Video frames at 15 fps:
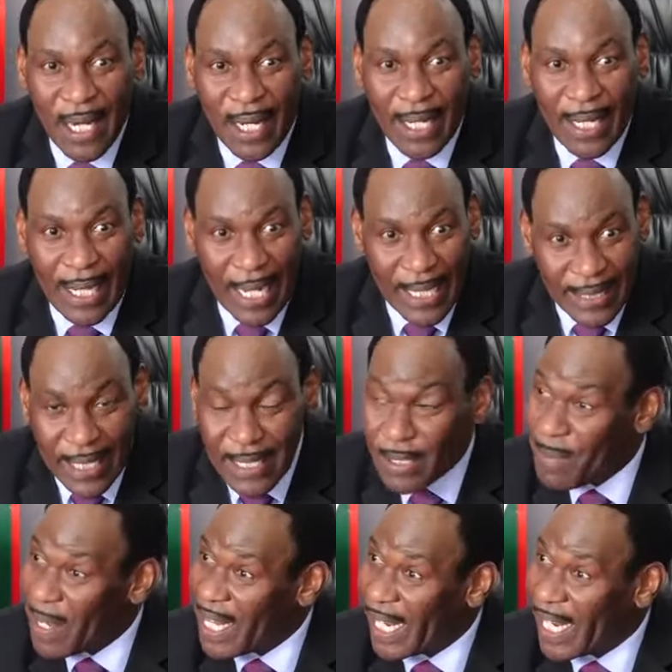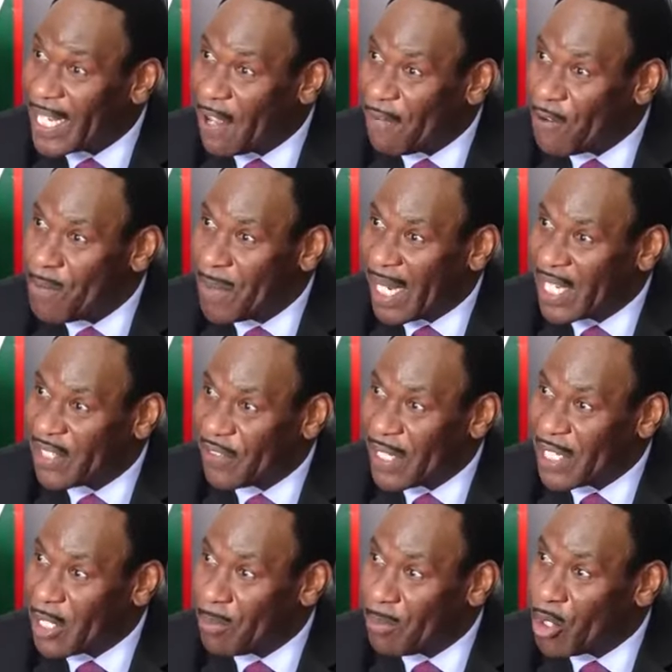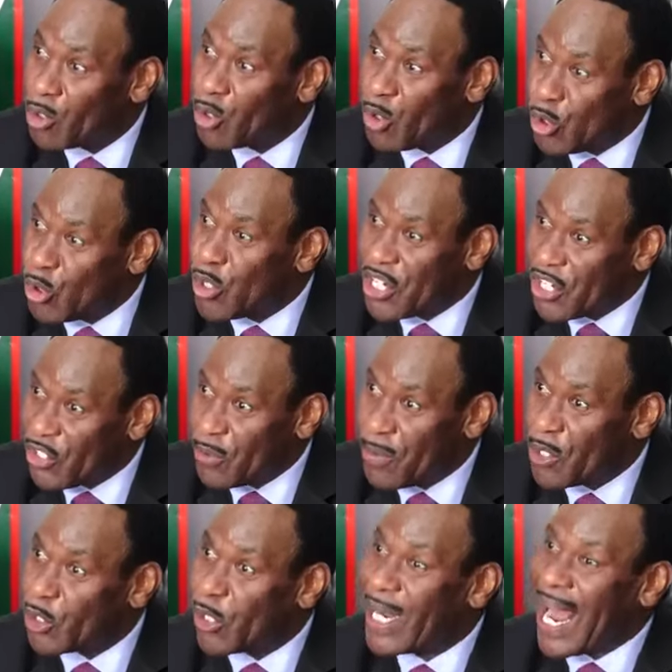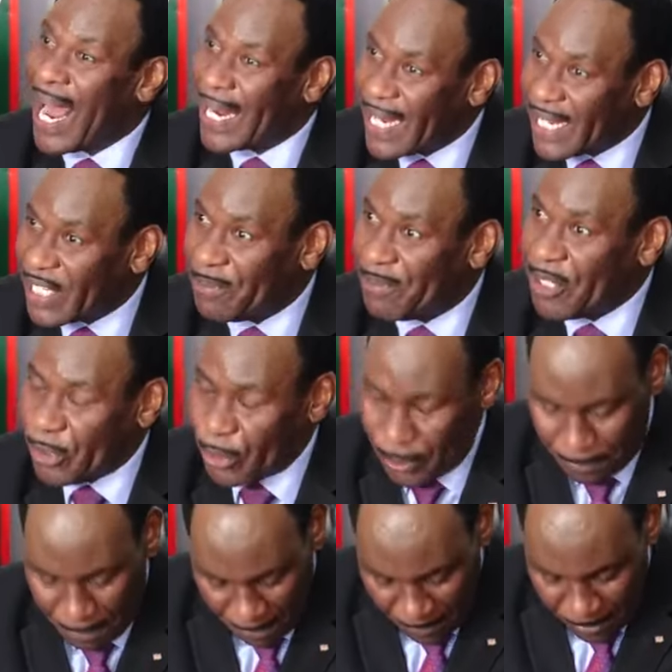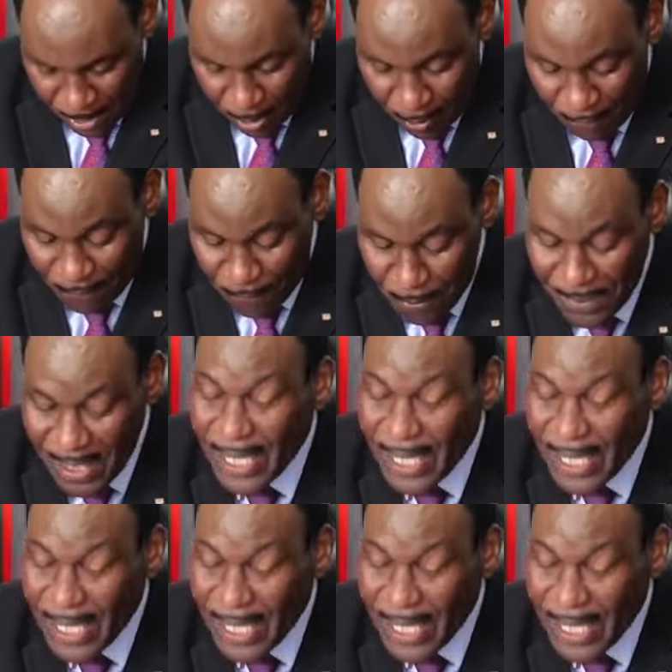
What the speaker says: licensed by the Kenya Film Classification Board to do distribution and exhibition of films